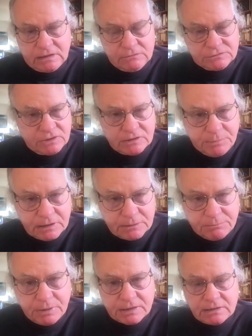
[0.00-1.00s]
I was on the
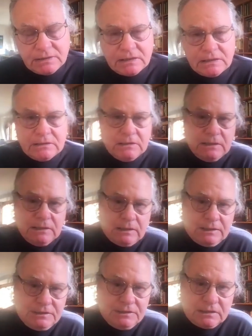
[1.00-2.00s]
Pitaparana,
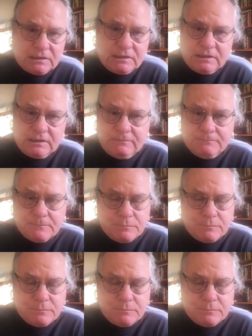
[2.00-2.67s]
a young kid.